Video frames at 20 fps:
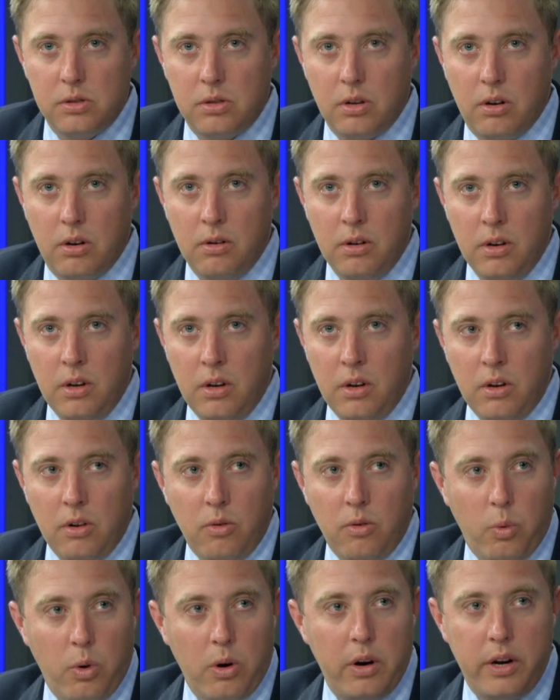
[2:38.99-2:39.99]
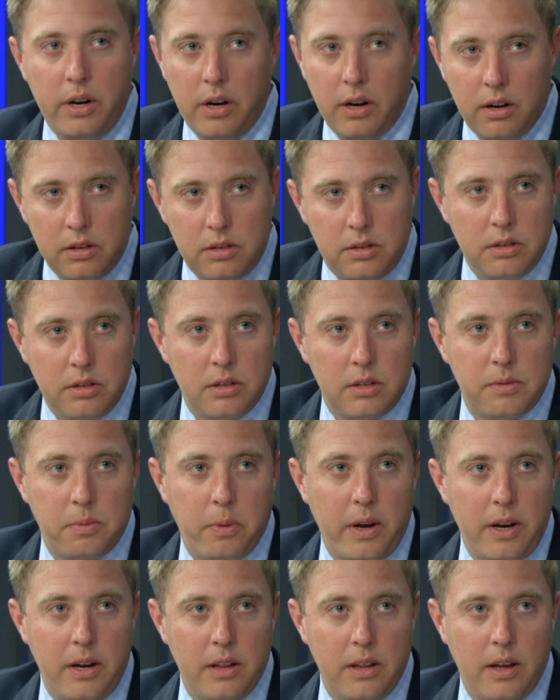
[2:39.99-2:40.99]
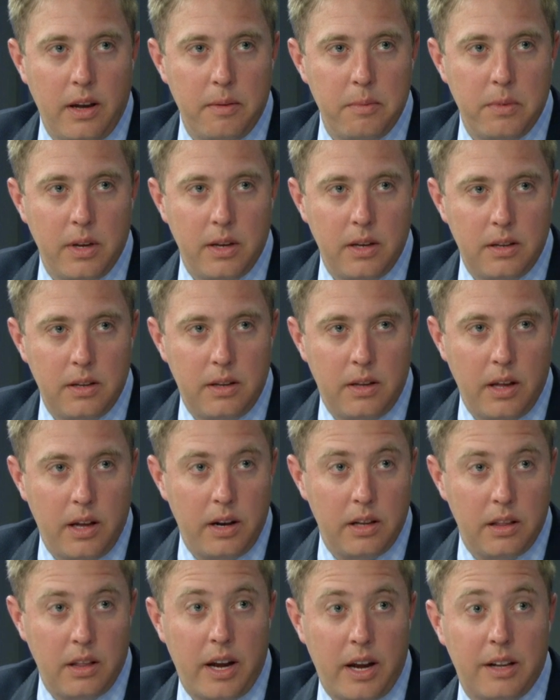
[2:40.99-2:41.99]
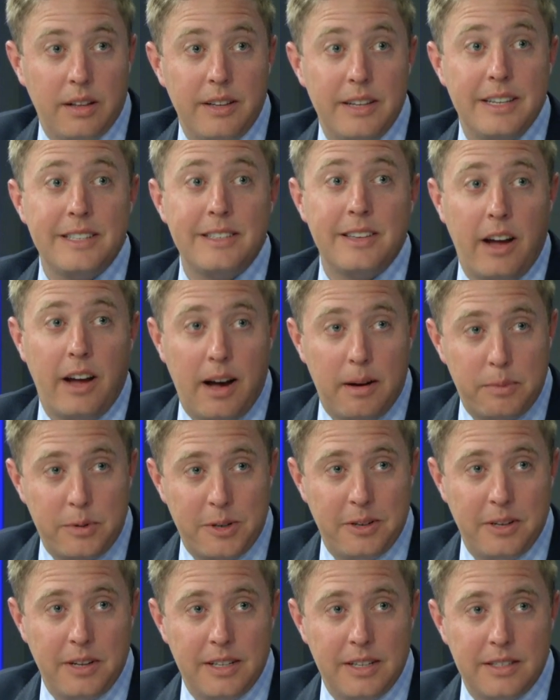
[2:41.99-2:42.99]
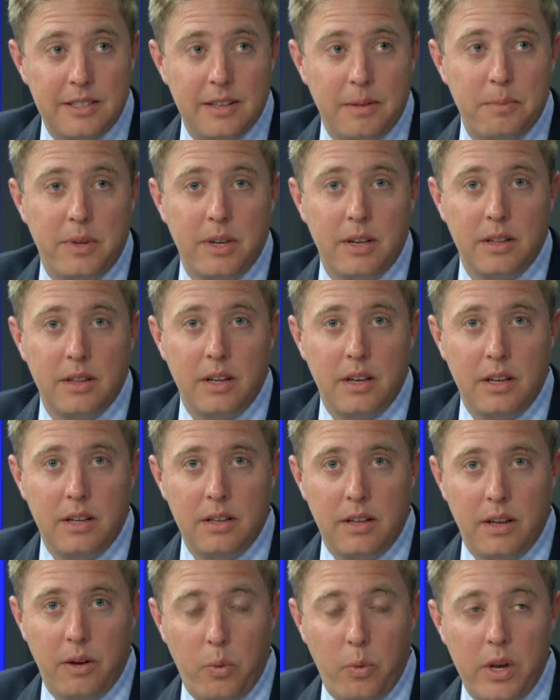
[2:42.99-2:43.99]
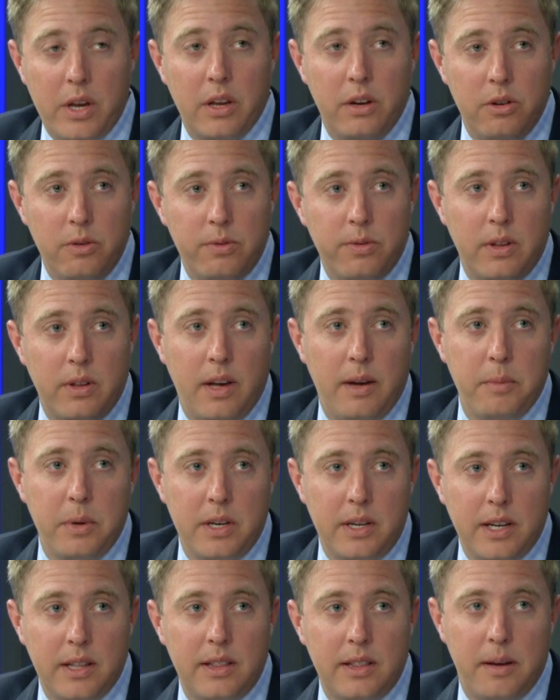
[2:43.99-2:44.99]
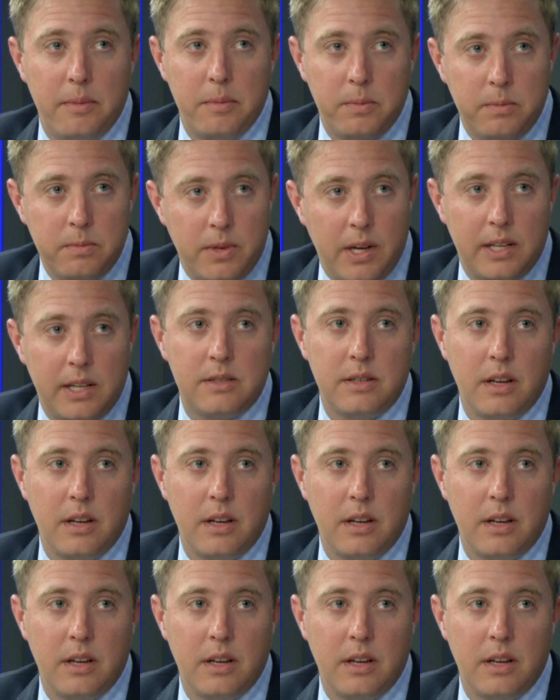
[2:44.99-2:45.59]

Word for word: So okay. we're here to explain to them that, that it likely is an option and something that, that we can do for them and get them that